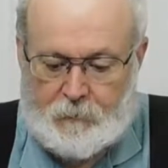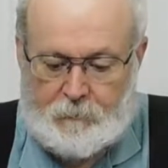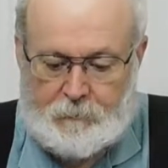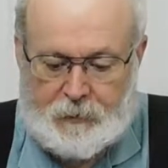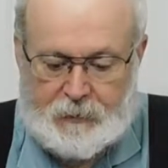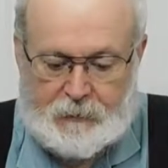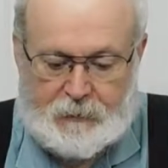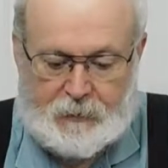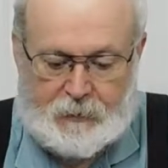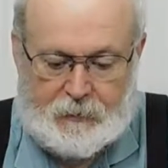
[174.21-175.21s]
But
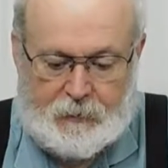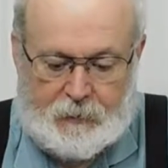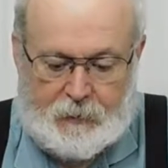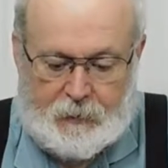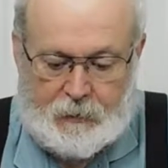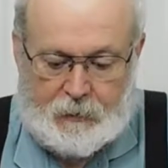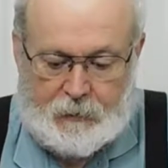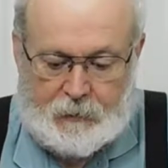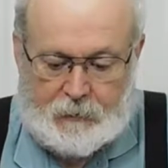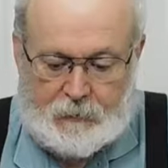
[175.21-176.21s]
uh,
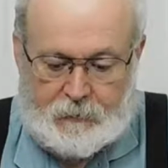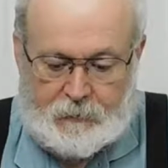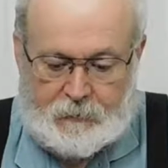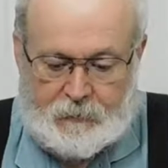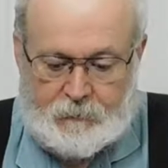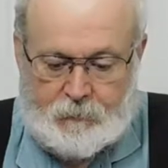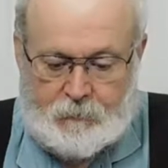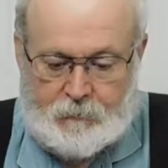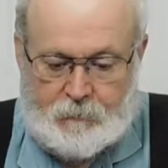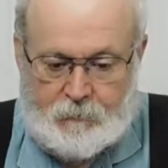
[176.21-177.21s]
this
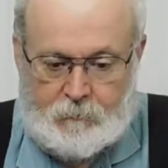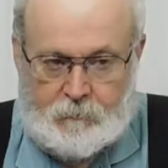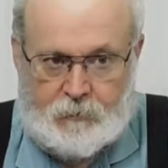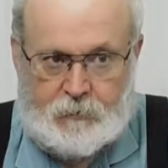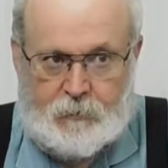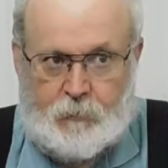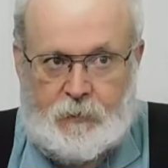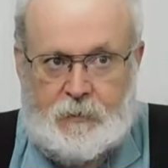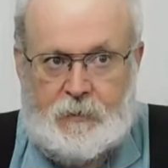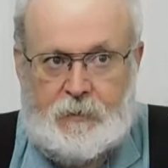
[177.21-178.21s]
one was
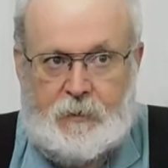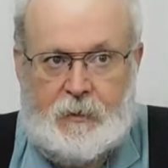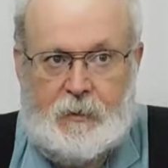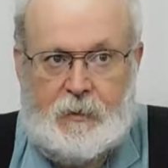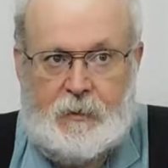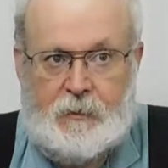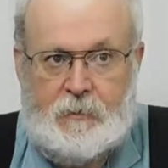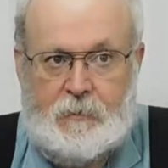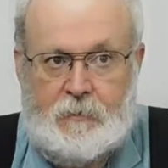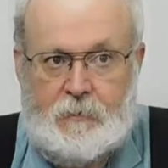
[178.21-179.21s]
twenty-nine
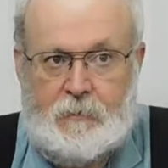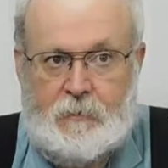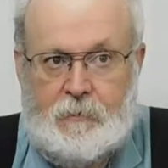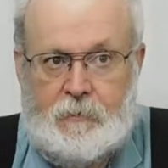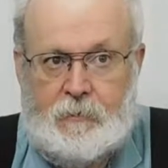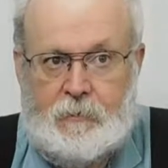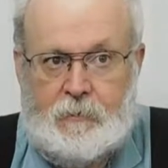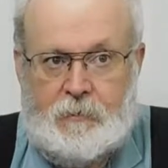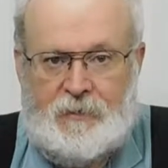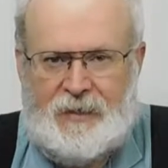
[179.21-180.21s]

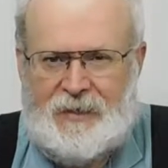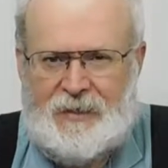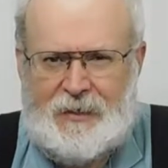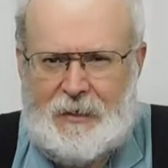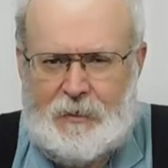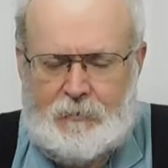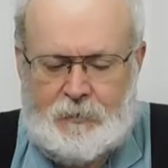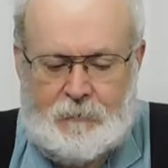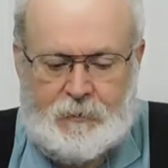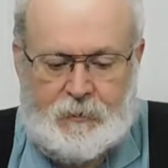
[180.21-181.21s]
eighty-eight or
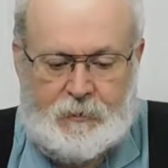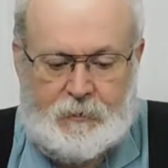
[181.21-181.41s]
something like